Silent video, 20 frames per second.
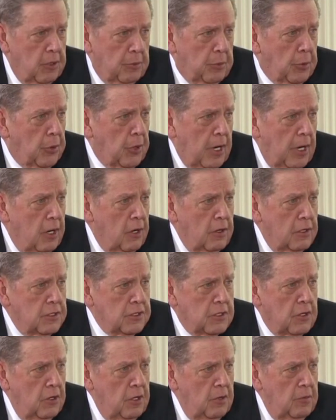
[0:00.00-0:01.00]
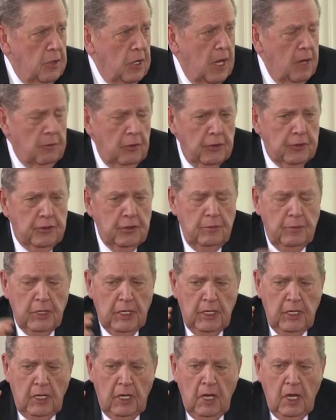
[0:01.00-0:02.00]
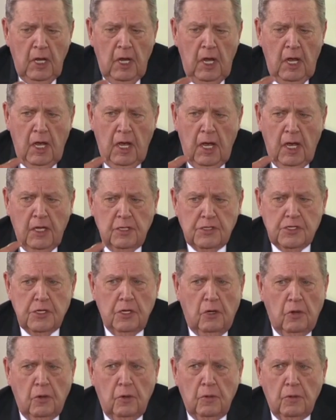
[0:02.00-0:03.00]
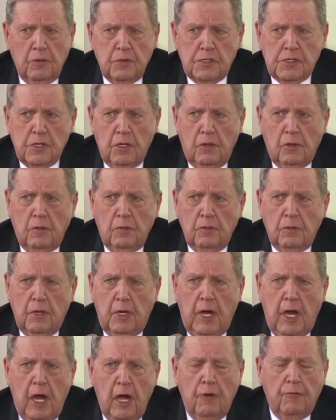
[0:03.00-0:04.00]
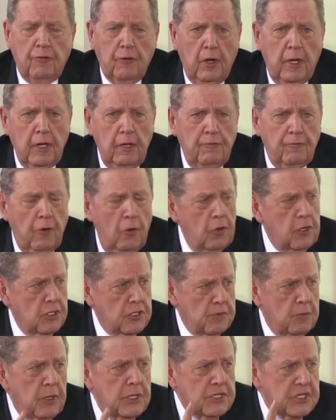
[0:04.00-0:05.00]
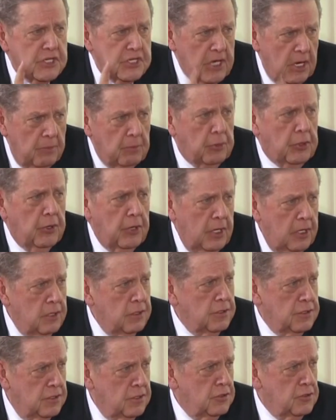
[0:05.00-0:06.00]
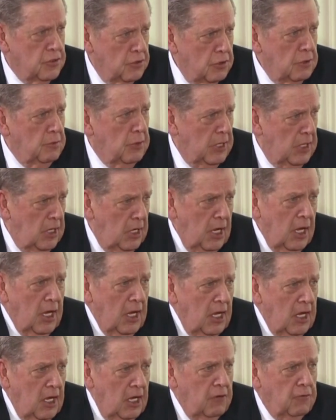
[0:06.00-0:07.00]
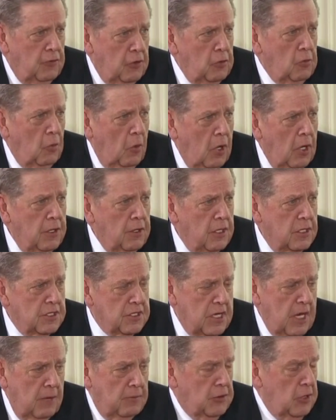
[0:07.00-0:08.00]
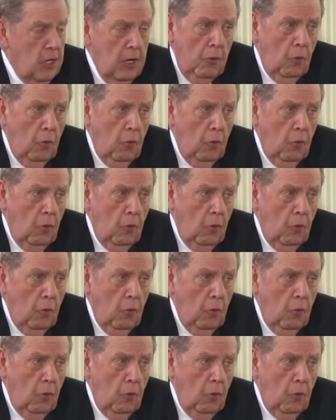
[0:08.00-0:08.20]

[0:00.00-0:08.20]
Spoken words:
prayer is going to be able to be so carefully focused, but some prayers should be, if you want this depth, and it